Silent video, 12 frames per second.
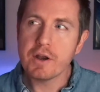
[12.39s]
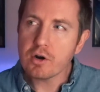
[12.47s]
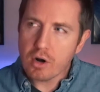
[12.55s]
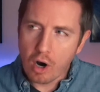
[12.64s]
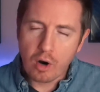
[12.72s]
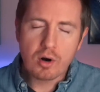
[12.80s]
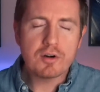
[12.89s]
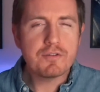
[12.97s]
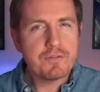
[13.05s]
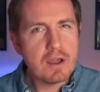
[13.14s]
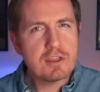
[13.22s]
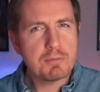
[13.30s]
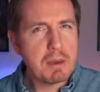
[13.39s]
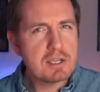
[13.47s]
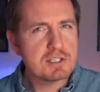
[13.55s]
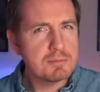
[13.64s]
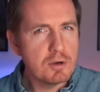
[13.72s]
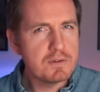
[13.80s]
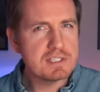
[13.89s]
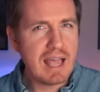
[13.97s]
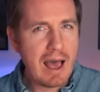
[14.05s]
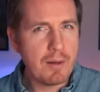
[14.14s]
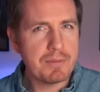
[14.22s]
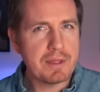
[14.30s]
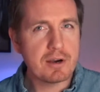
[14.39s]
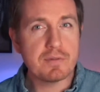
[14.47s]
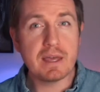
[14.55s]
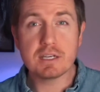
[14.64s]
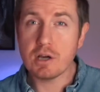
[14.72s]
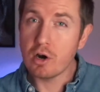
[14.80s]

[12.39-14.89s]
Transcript: there are faith-based movies out there that